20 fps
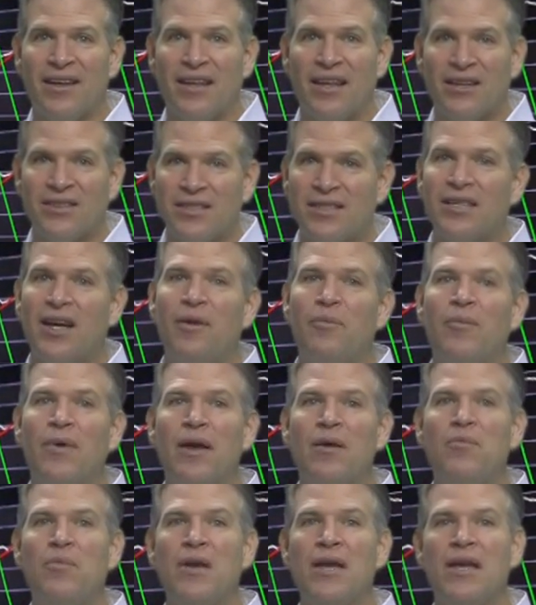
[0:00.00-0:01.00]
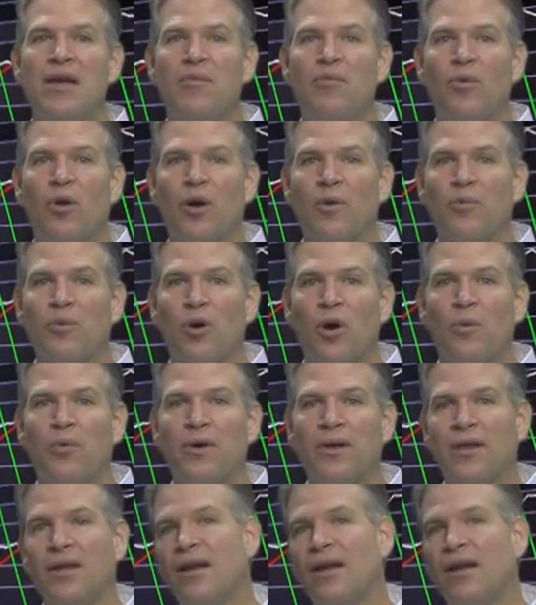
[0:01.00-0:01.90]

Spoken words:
Now, some may be more appropriate